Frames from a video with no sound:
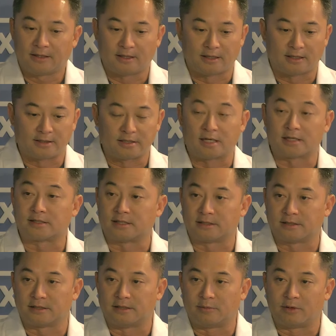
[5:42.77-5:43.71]

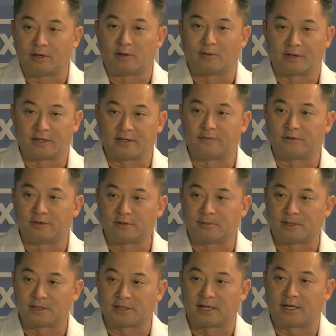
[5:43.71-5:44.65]
toxicity. We don't want to give you
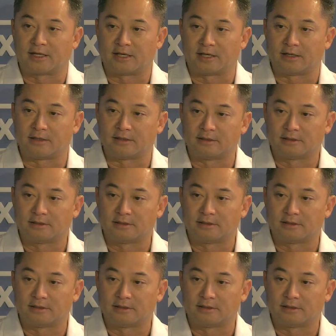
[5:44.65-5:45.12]
too much lidocaine.